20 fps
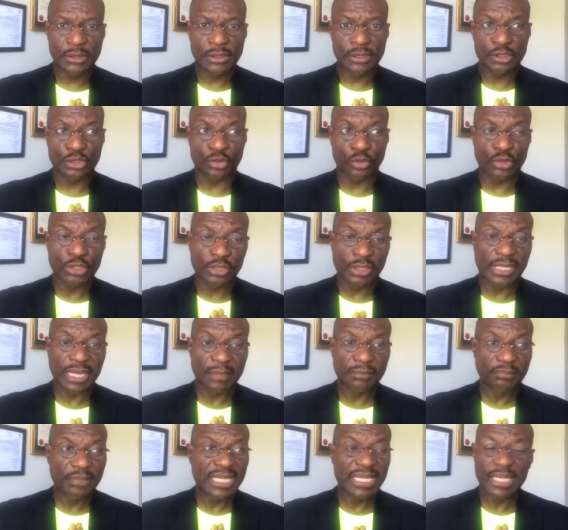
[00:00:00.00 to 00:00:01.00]
so you
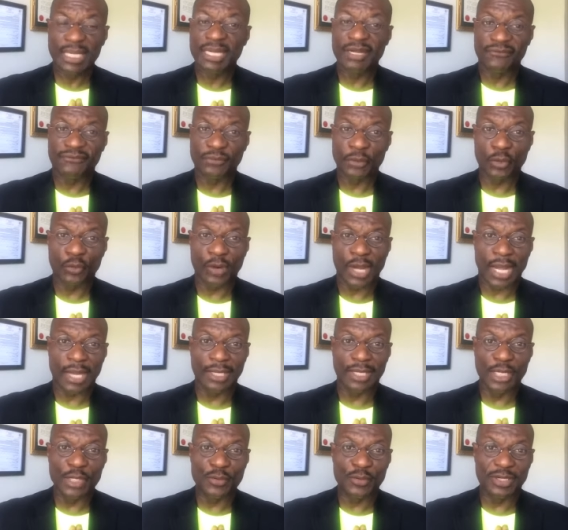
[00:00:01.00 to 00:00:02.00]
can be in the flow.
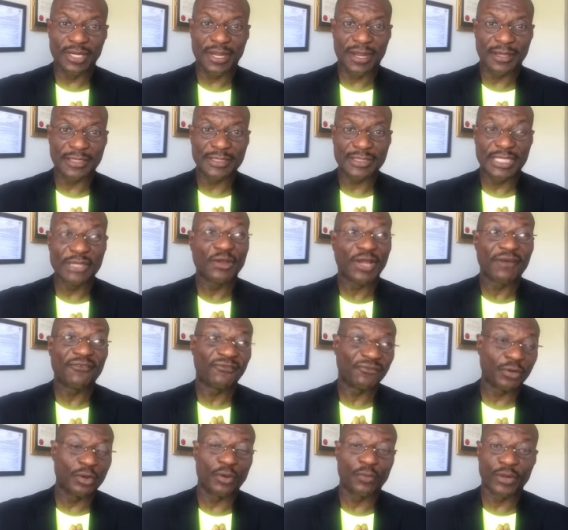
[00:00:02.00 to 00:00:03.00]
Hallelujah. You can
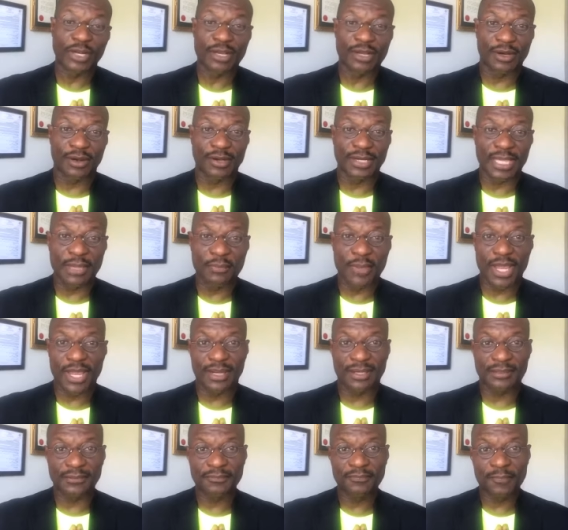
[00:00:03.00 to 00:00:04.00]
flow with God.
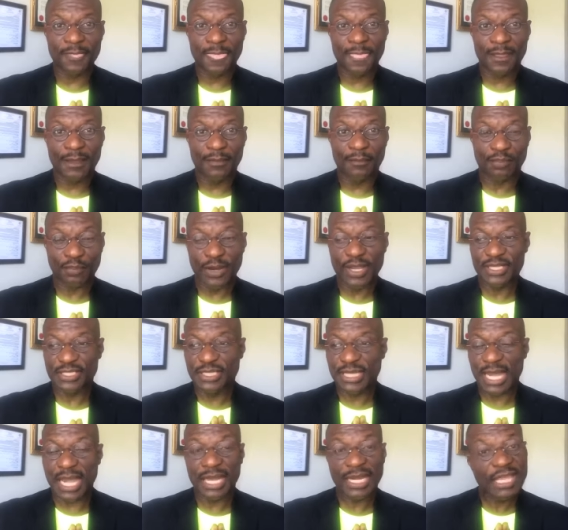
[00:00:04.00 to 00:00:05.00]
Amen. Praise
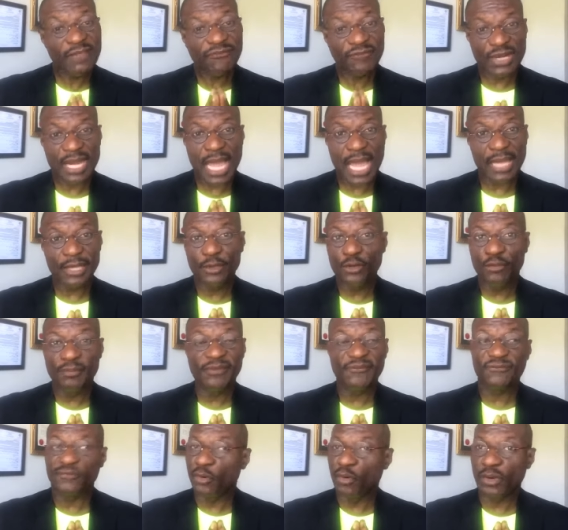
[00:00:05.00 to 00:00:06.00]
God. If not, you'll
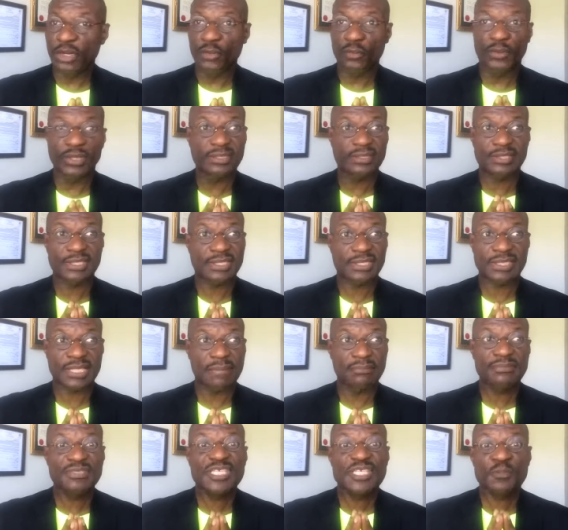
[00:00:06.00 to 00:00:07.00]
be flowing with
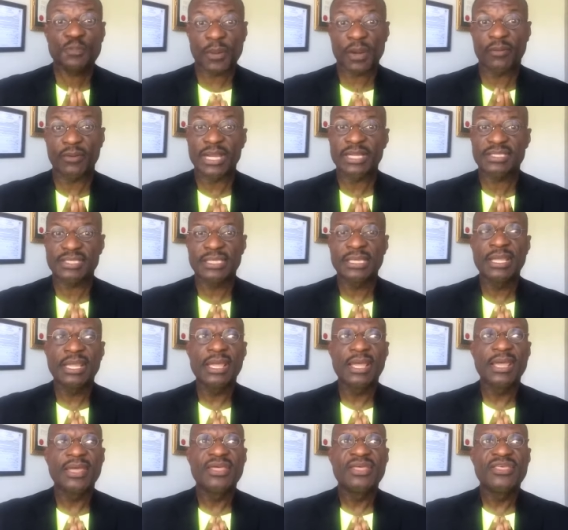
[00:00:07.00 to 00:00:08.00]
some spirit
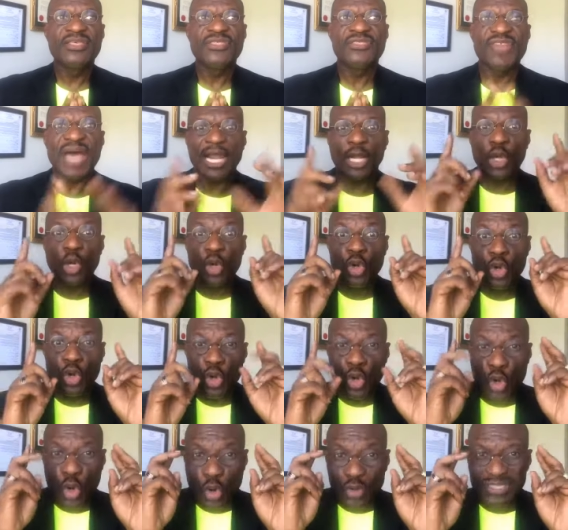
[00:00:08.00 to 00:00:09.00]
that
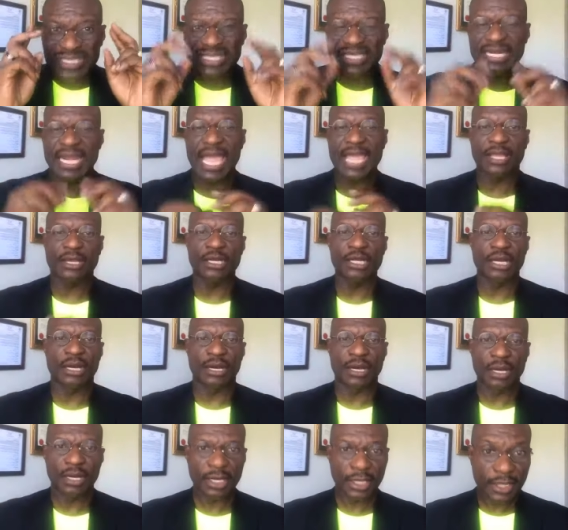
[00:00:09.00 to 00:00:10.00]
looks like
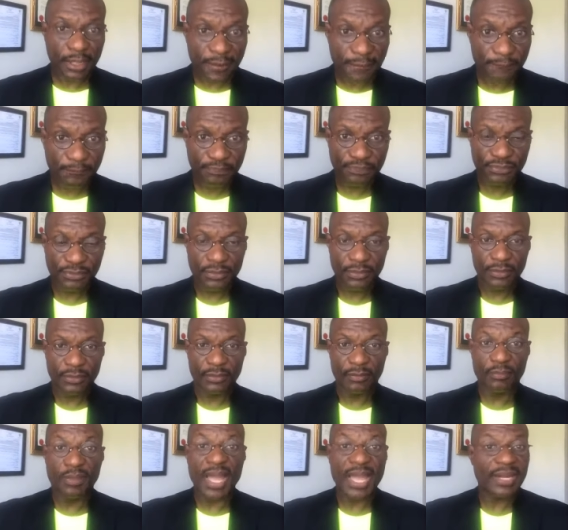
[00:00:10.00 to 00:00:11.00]
God,
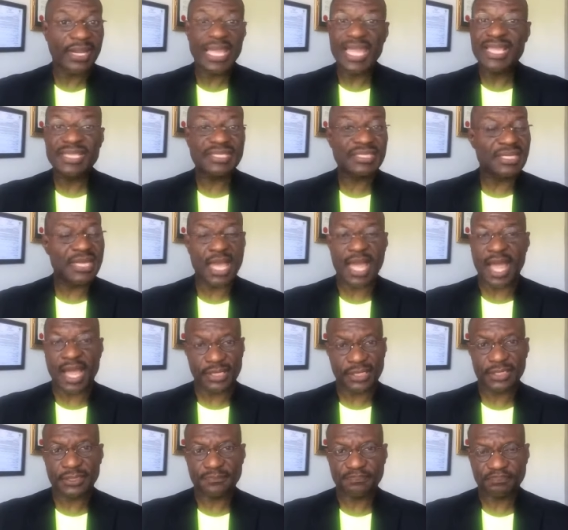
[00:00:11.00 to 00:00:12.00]
but it's
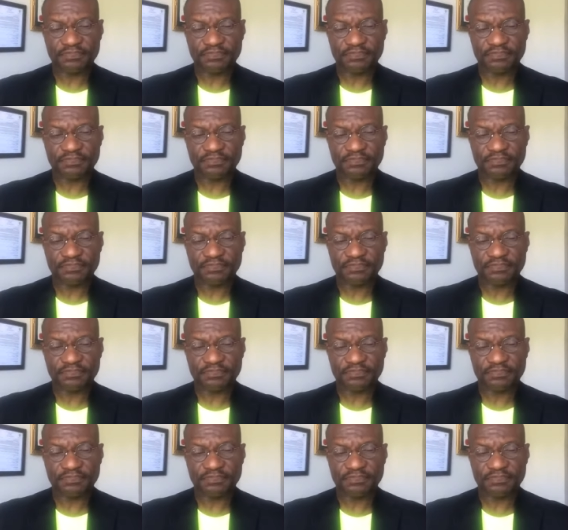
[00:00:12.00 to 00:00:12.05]
not.